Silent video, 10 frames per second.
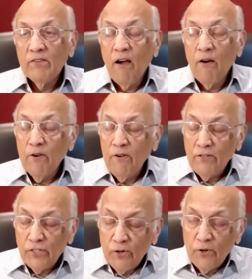So how could
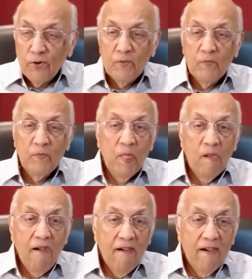you show
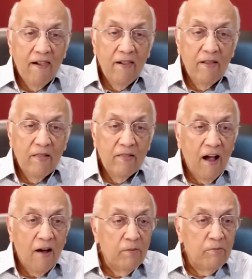
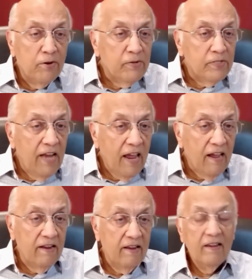how the boat was
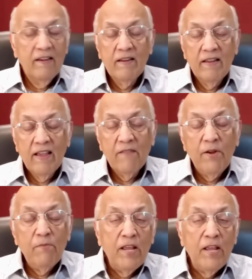taken?
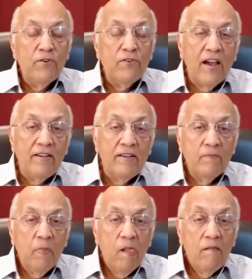Everybody would
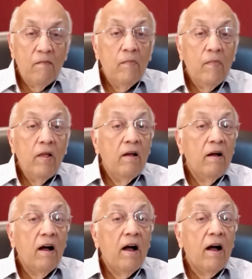write,
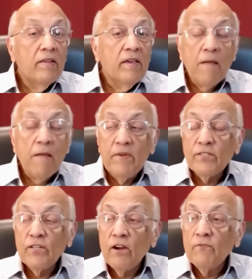the
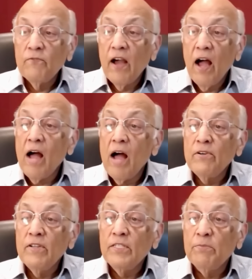captain has gone for
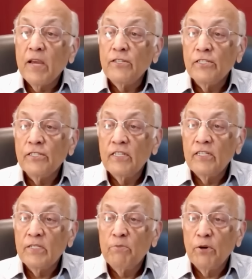harbor inspection
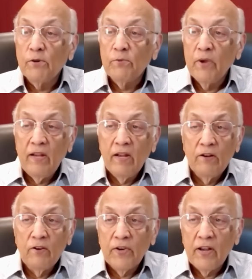in his boat. Well, he
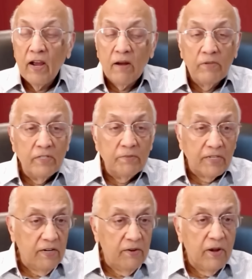didn't go for any harbor
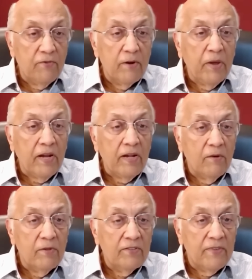inspection. He went for a
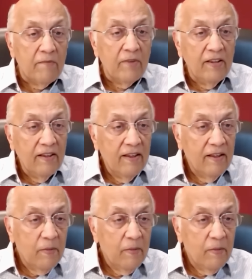picnic with his family.